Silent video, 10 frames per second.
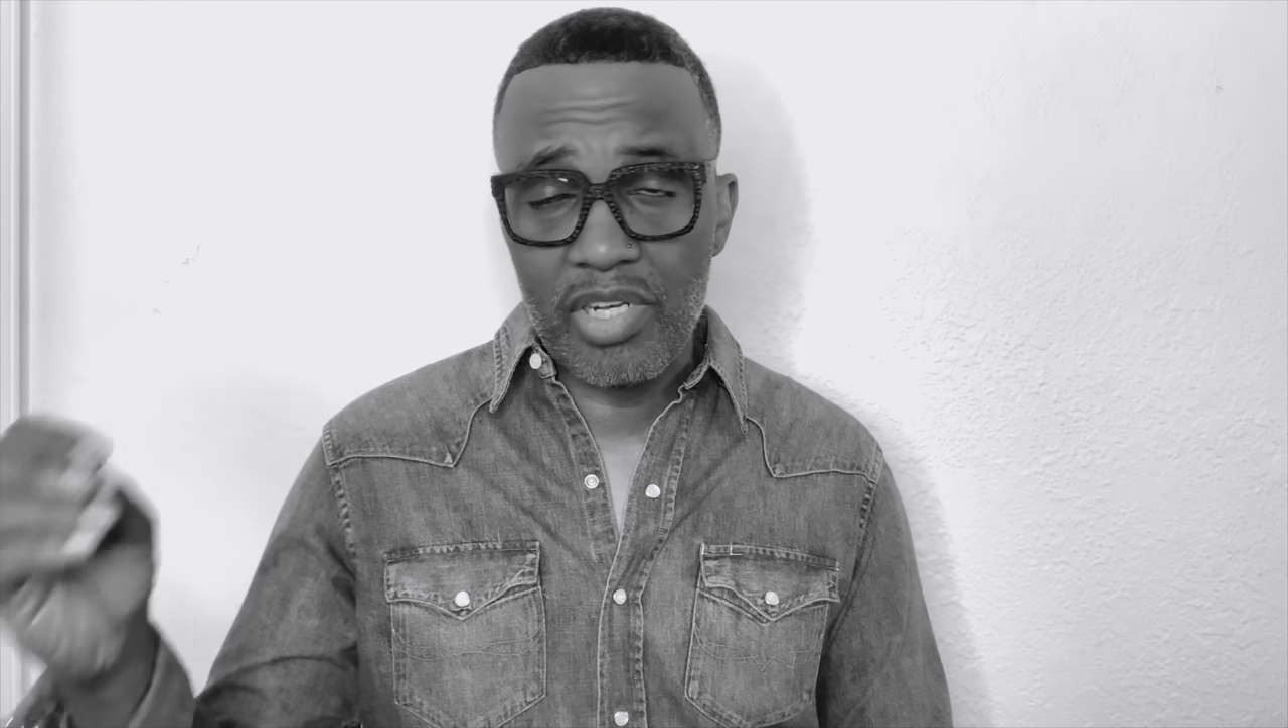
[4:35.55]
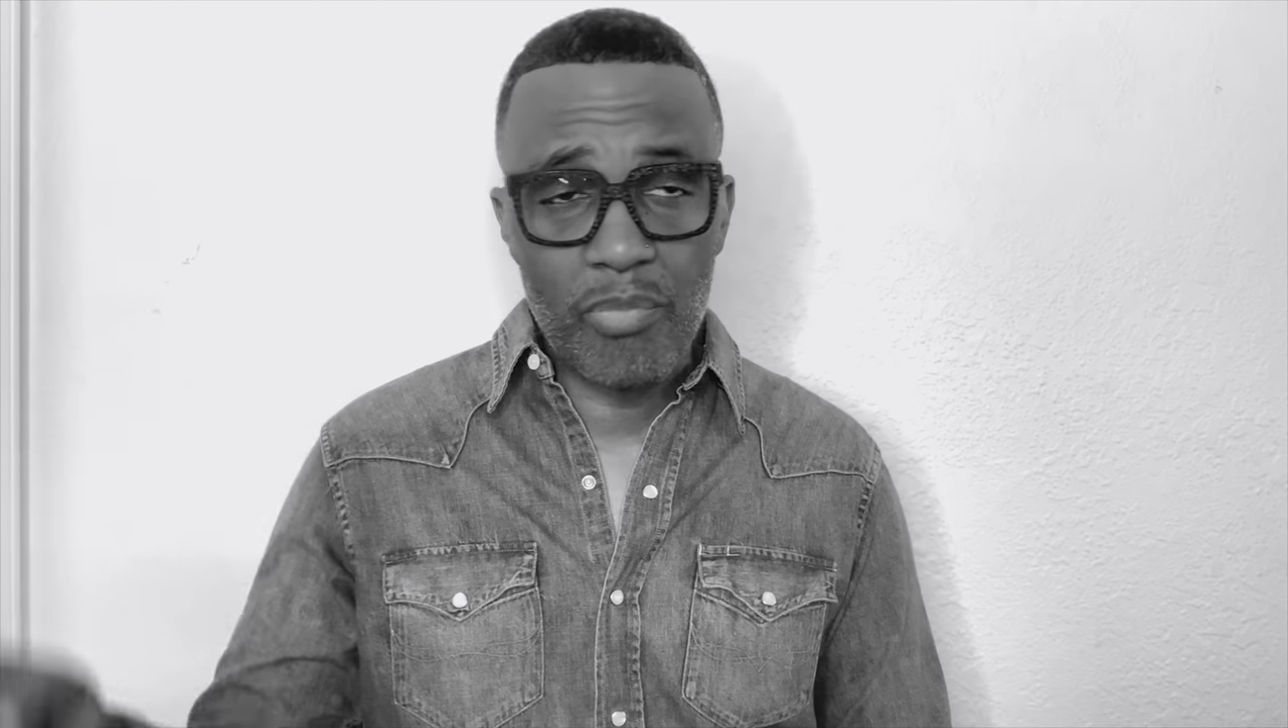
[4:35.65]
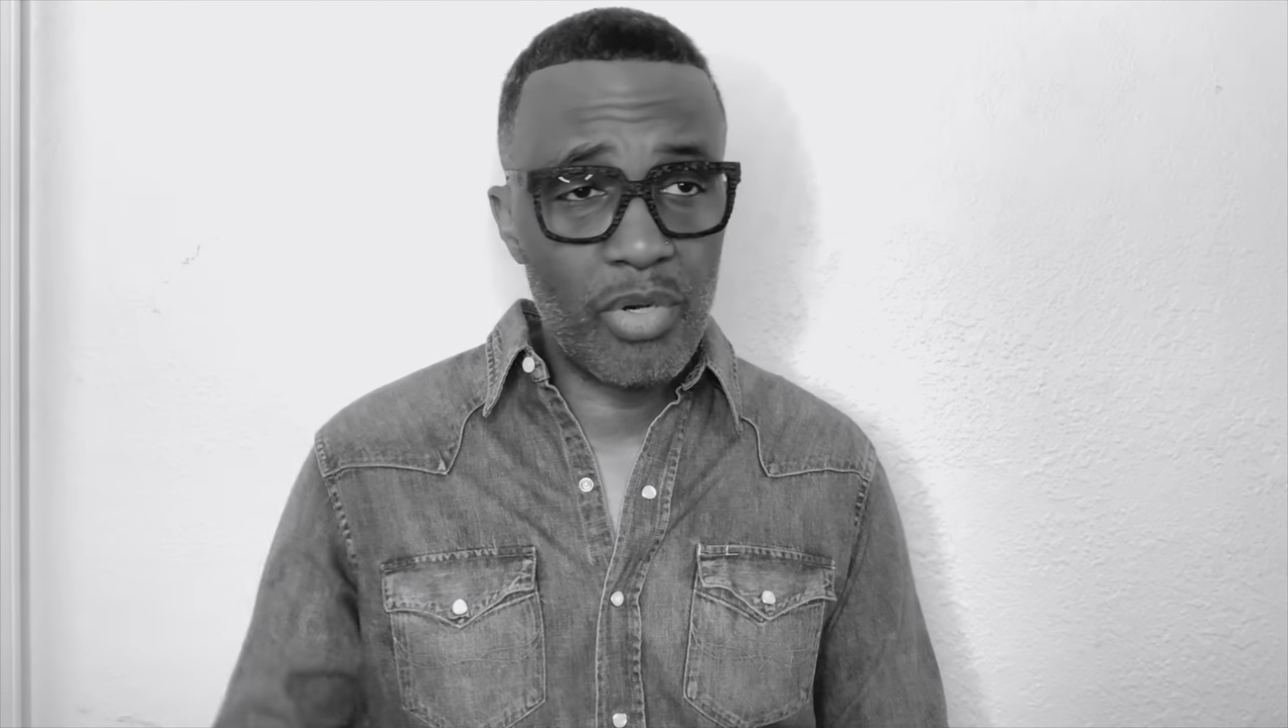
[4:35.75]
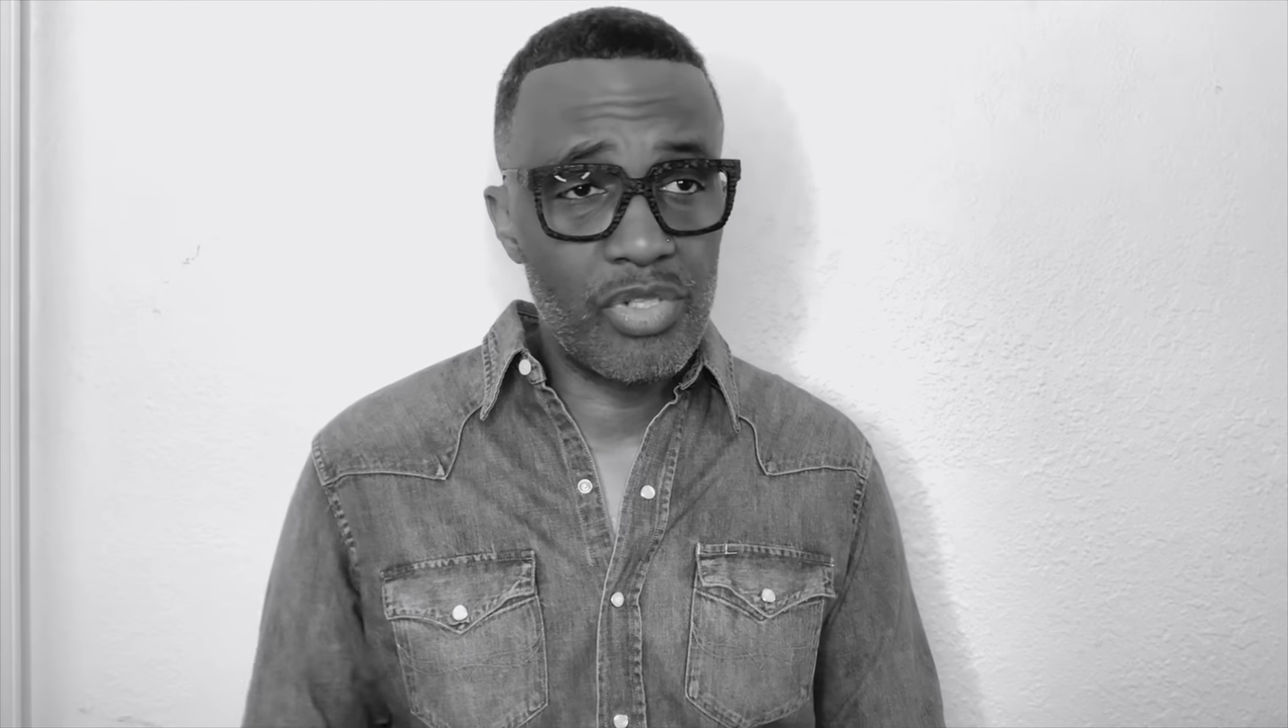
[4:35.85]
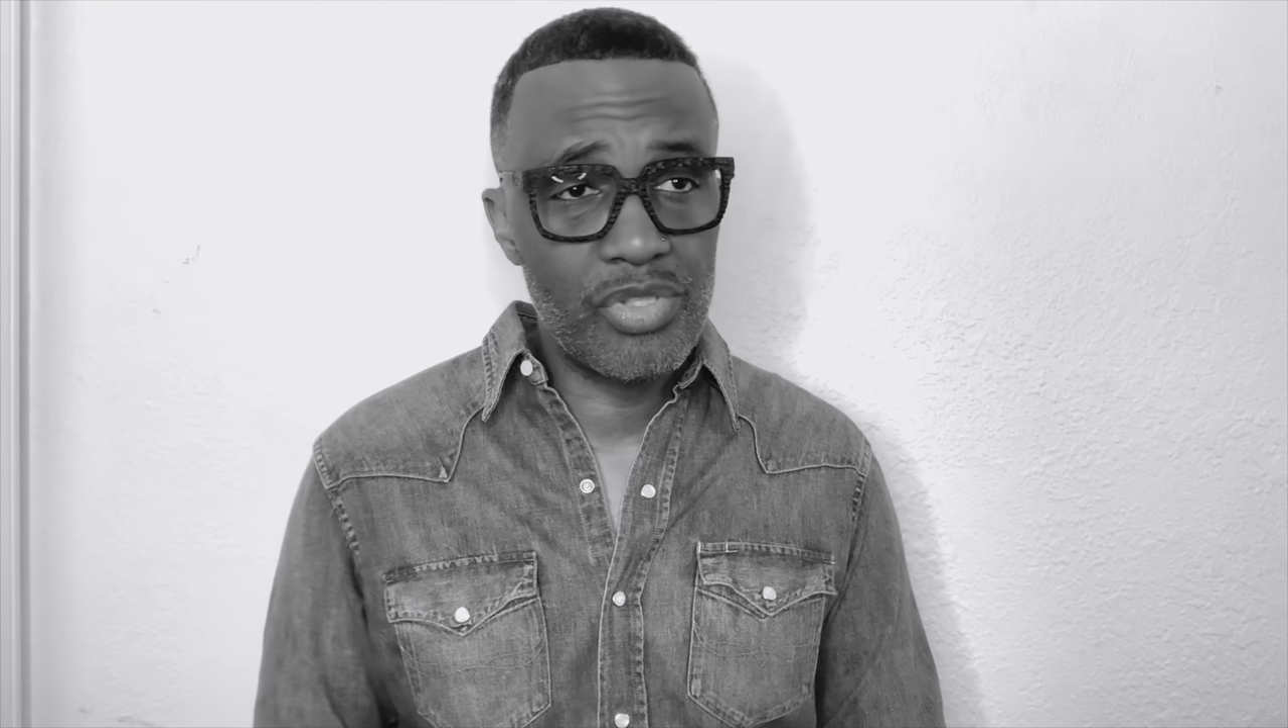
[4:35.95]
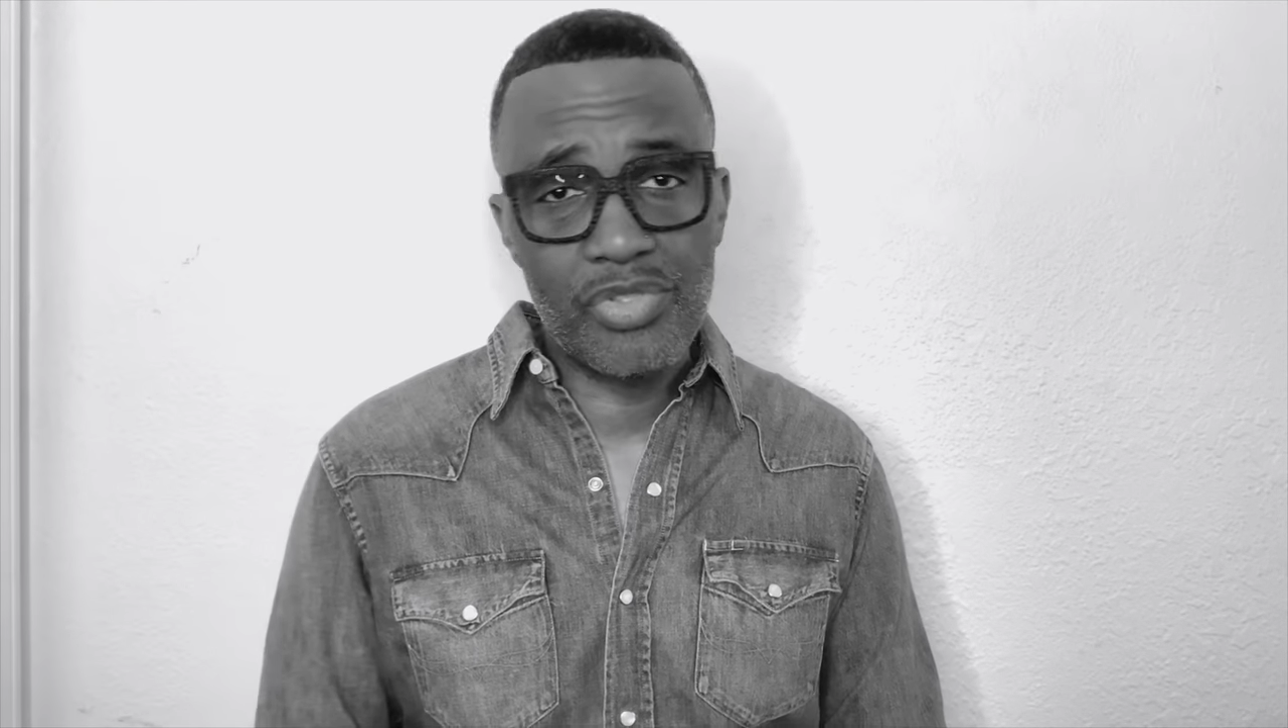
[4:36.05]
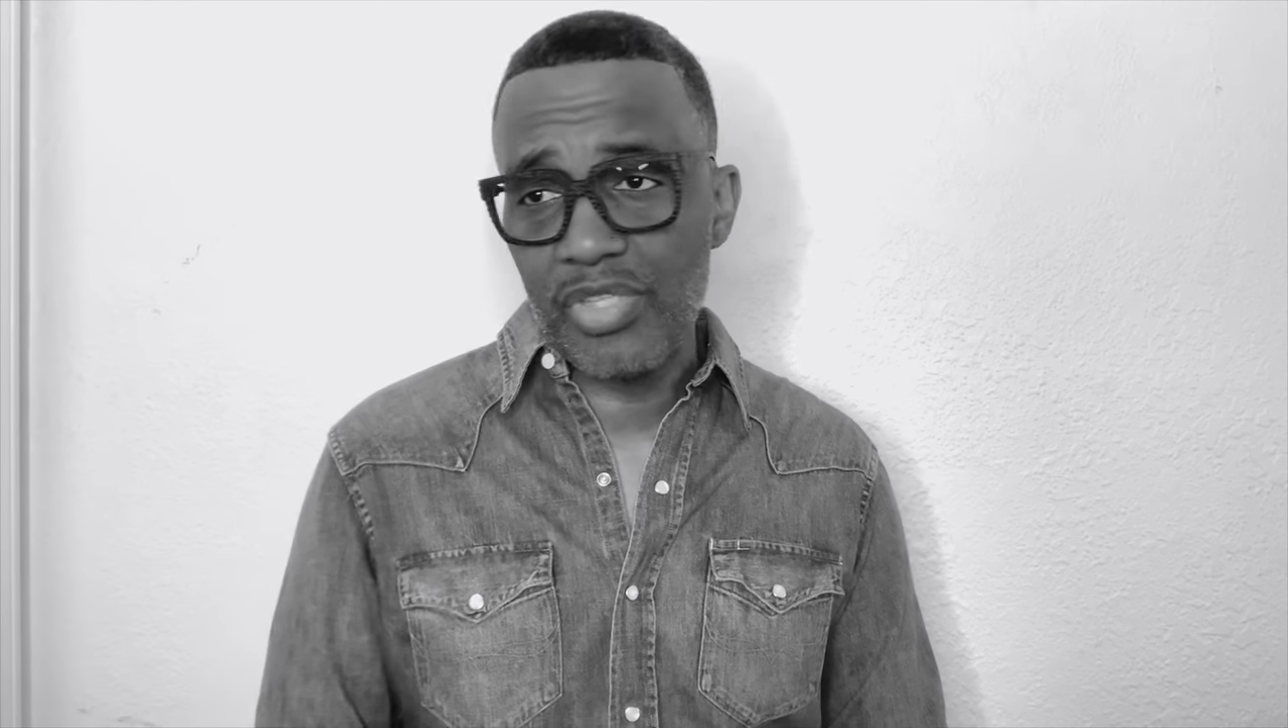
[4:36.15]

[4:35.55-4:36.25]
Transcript: commercials,